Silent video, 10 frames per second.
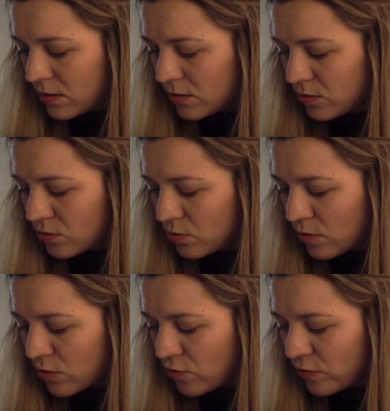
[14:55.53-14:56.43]
so
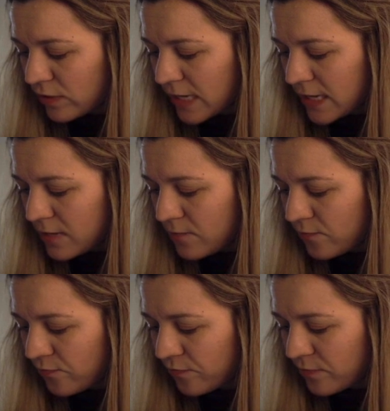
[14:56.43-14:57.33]
one over ten,
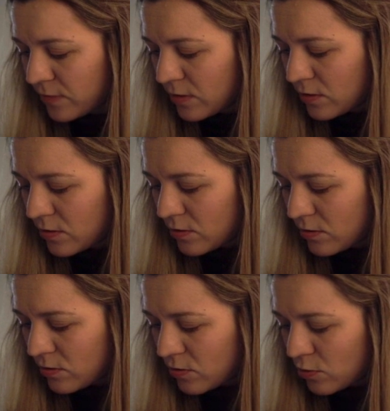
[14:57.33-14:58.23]

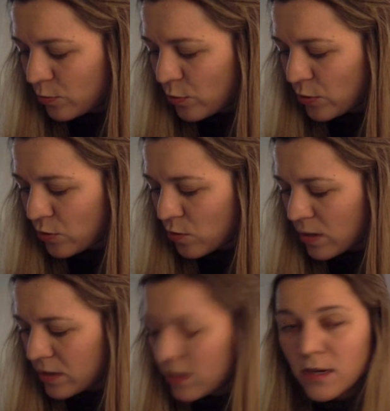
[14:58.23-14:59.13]
or zero point
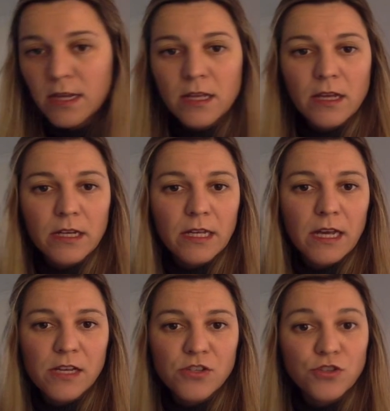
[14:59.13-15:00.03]
one, and it
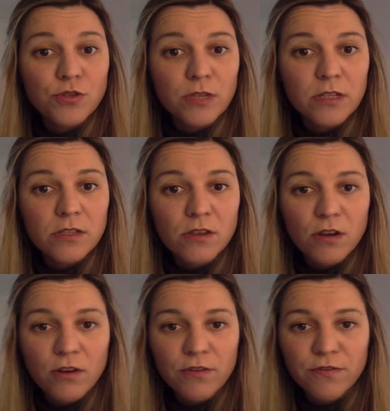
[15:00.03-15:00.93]
has units
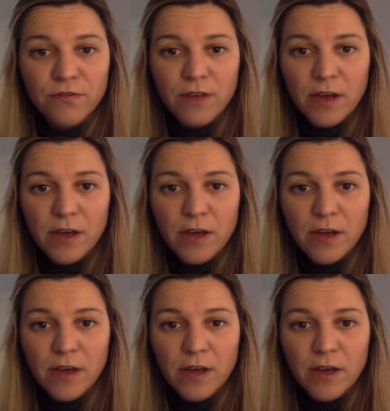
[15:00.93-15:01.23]
of